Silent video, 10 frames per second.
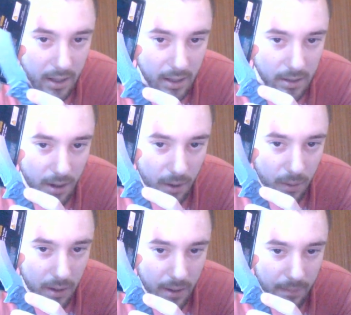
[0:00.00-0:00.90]

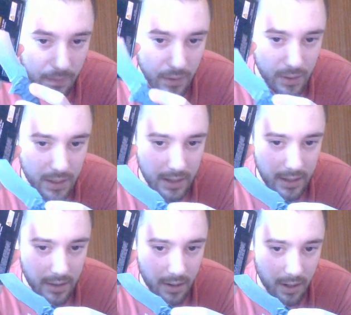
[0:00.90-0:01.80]
So you see
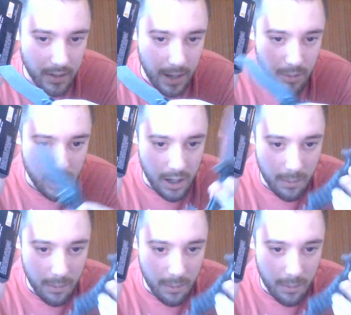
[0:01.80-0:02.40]
these are all taped shut.